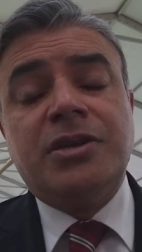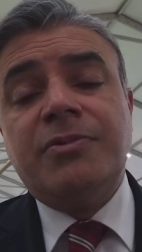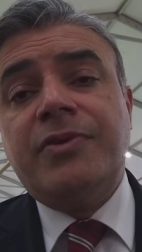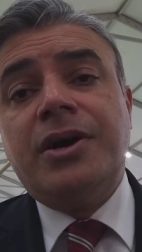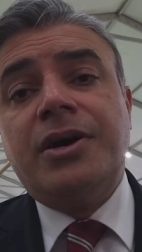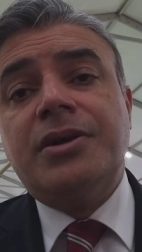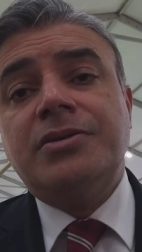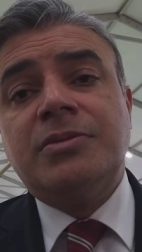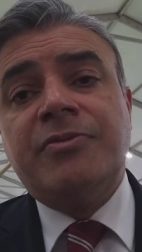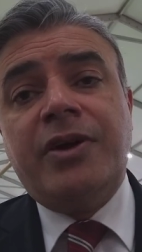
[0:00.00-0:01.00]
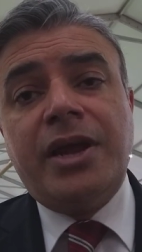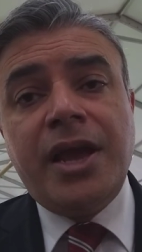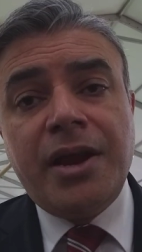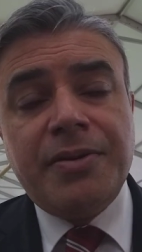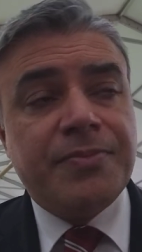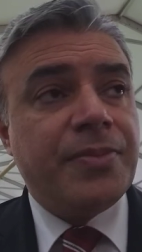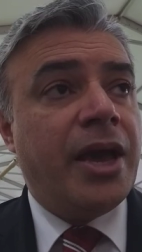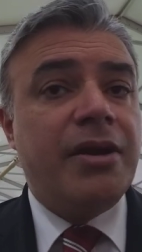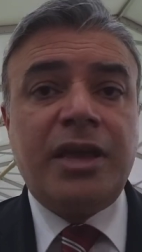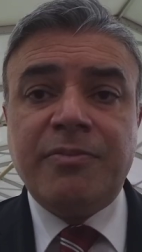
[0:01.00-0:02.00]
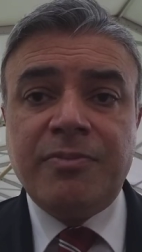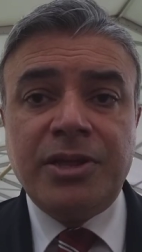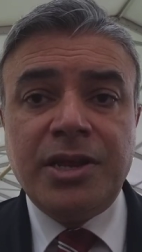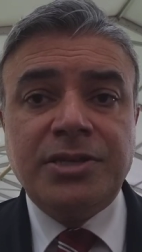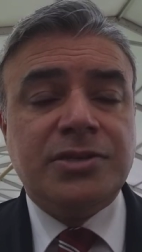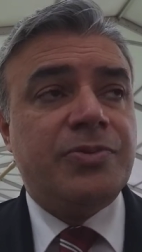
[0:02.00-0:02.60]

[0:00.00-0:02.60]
some of our air capabilities as